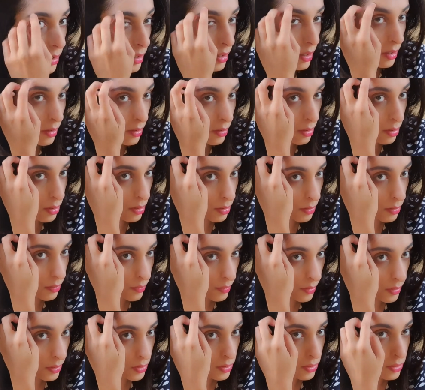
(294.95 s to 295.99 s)
I don't know if
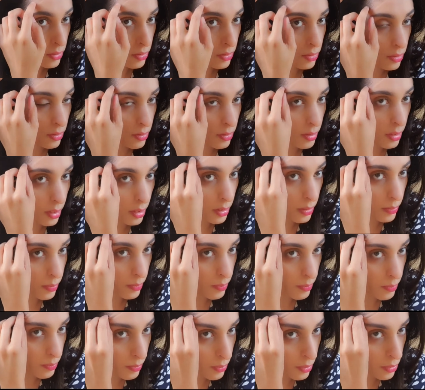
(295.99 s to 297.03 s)
I should like
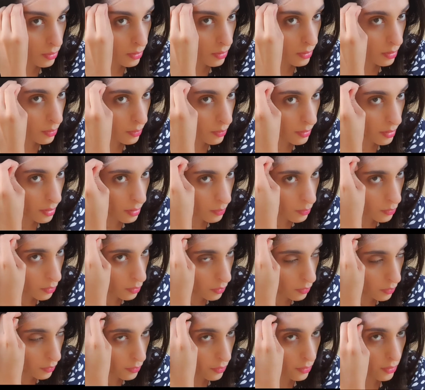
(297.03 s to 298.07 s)
pull the wig more
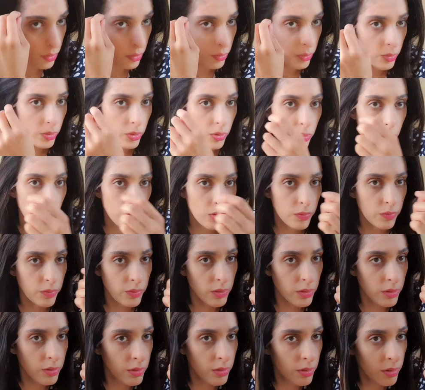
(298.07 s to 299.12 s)
forward or if
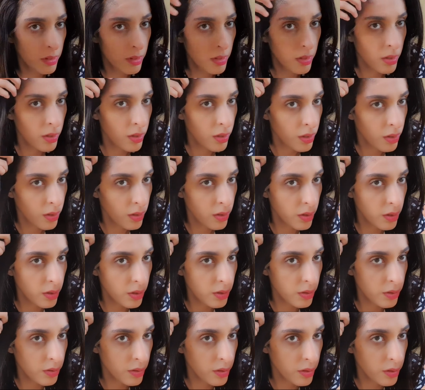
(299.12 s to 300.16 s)
this
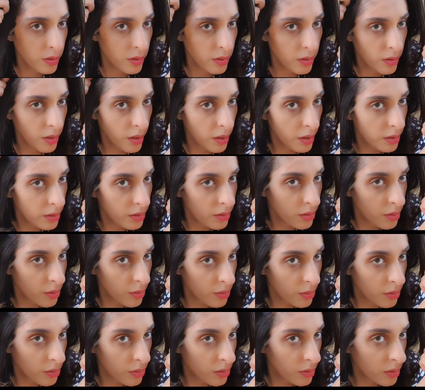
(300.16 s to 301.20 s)
color is not so
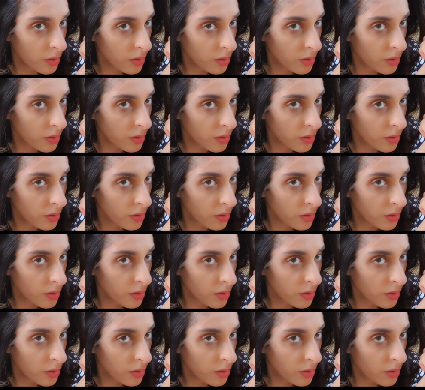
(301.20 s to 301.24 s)
good,